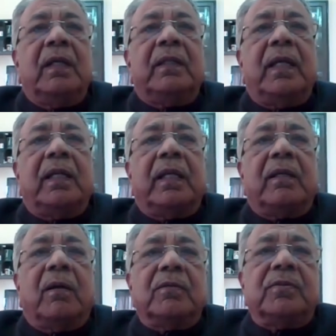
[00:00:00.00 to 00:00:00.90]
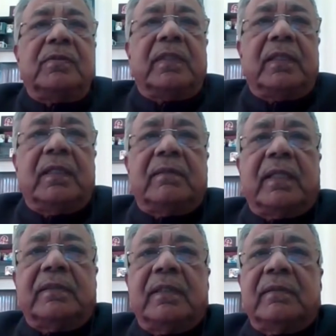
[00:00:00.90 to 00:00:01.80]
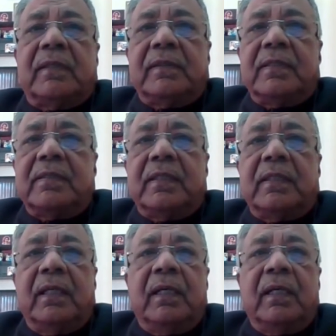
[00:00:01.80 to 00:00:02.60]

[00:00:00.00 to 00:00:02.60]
And it also suggested